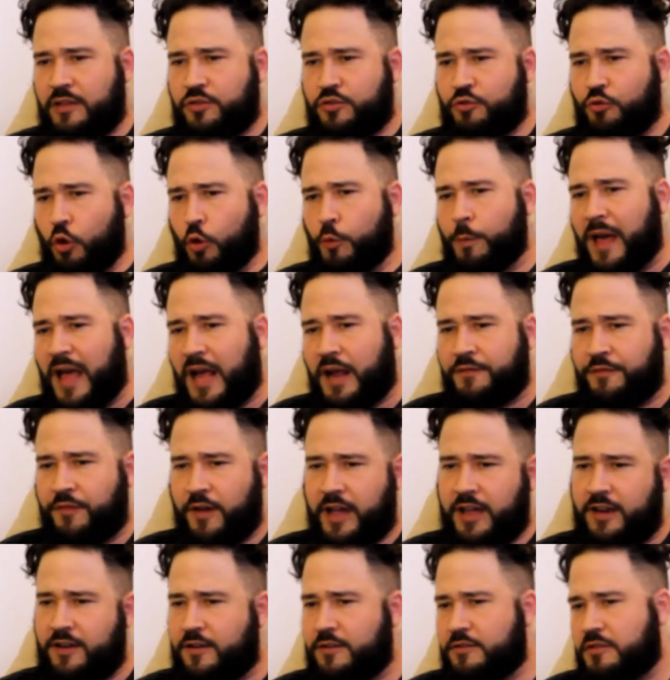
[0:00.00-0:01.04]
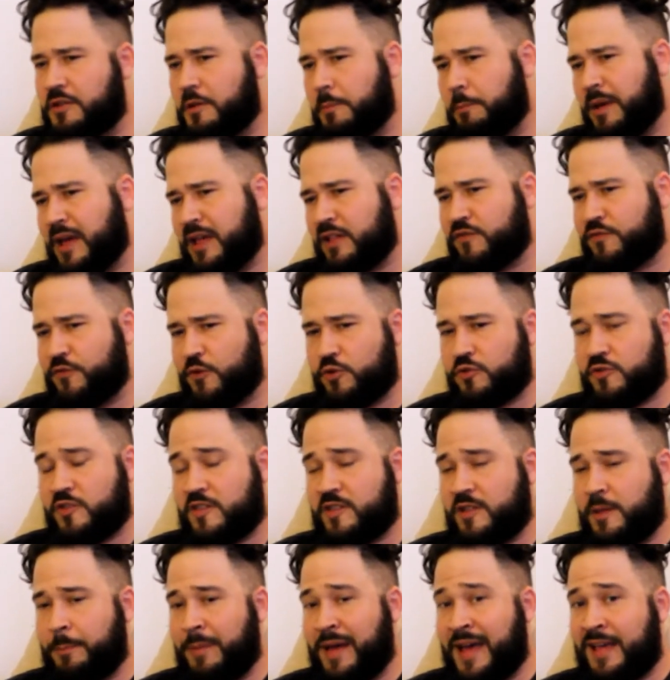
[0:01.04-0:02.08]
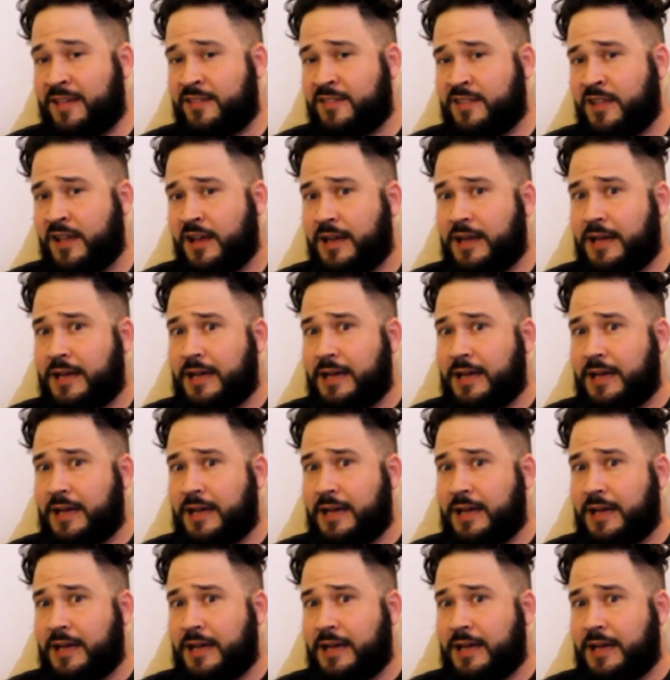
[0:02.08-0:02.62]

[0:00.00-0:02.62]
Throwback fighters, the best versus the best.